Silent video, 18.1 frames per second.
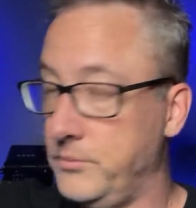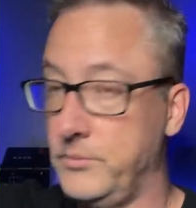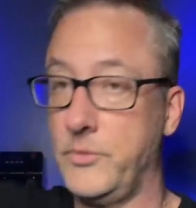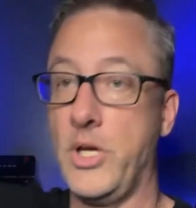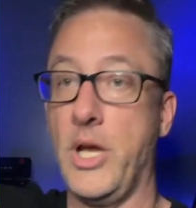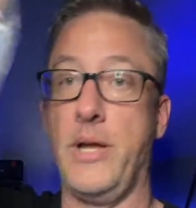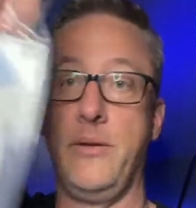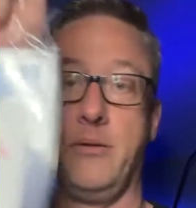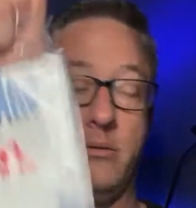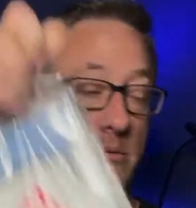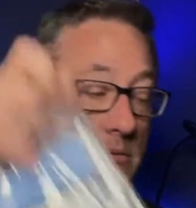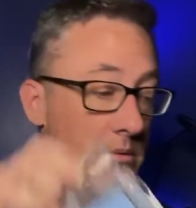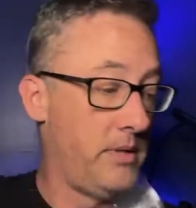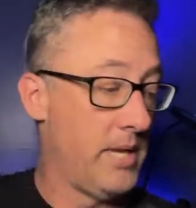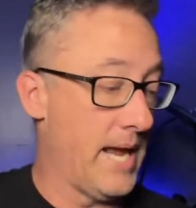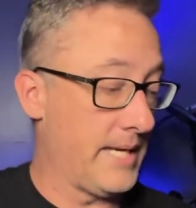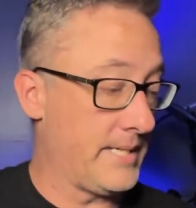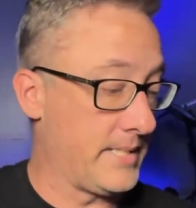Okay,
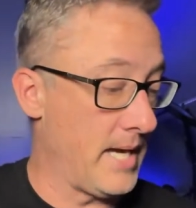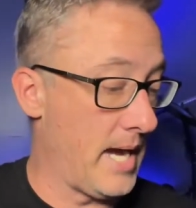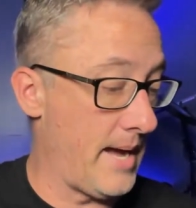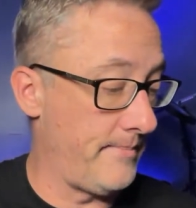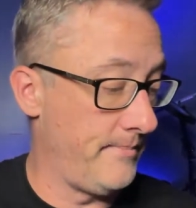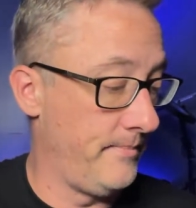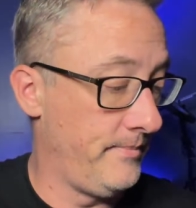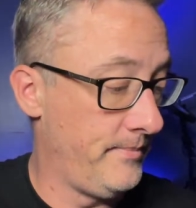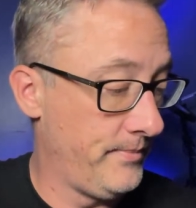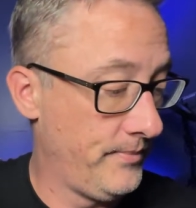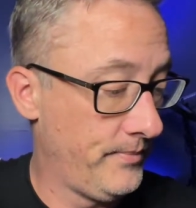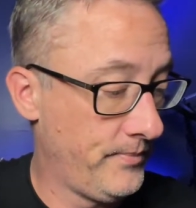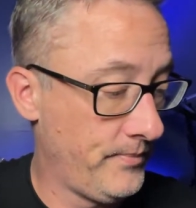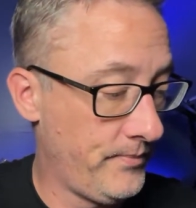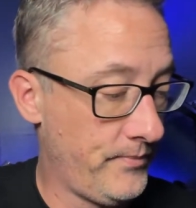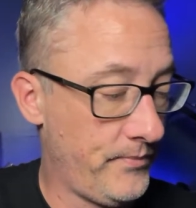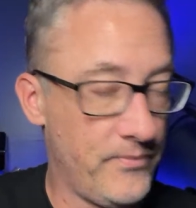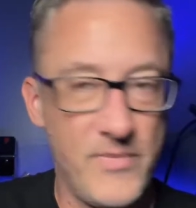next up.
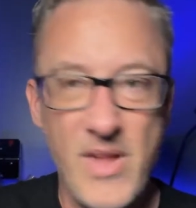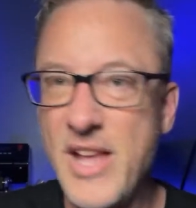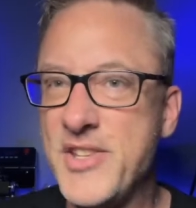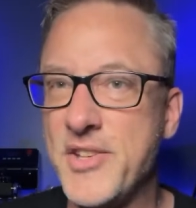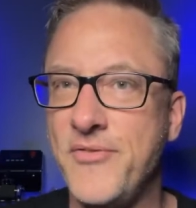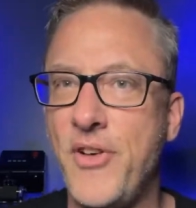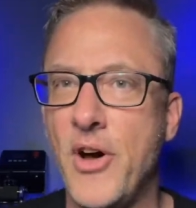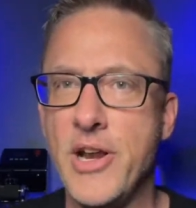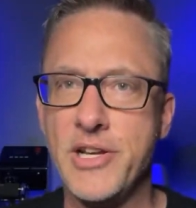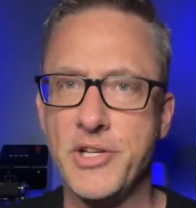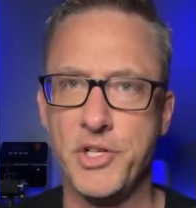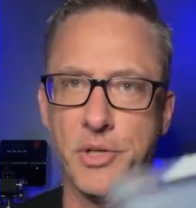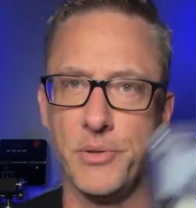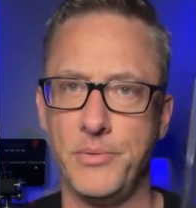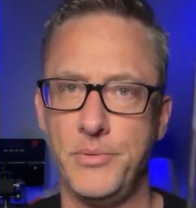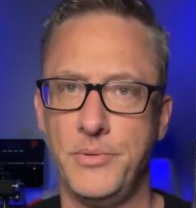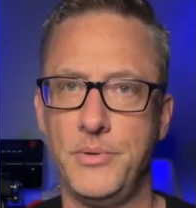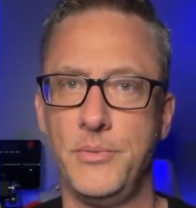That's a fun
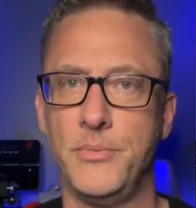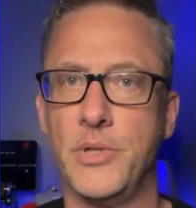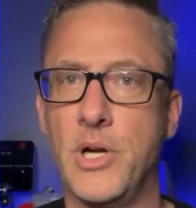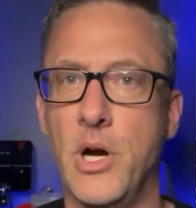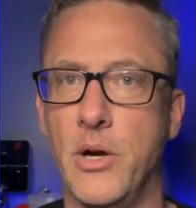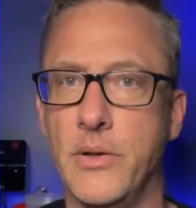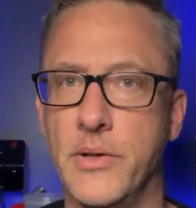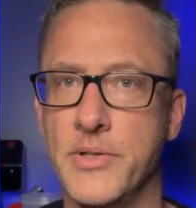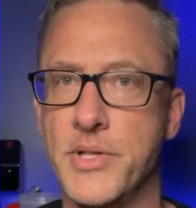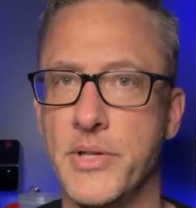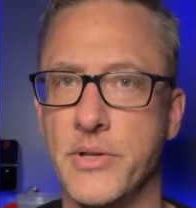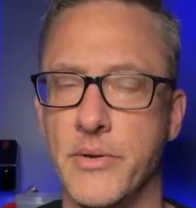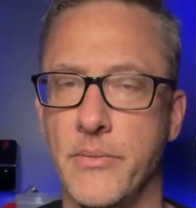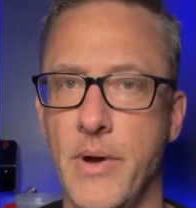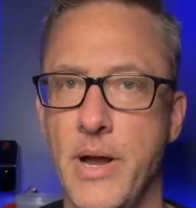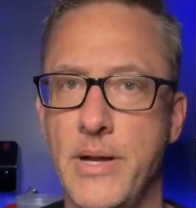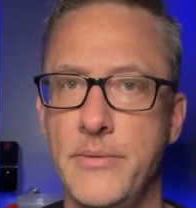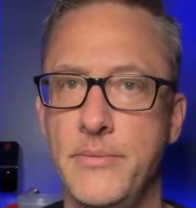issue, regardless of the
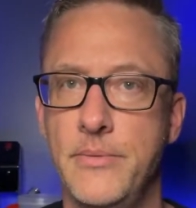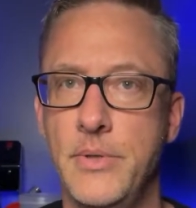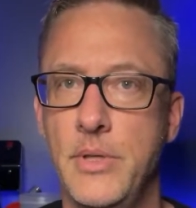grade.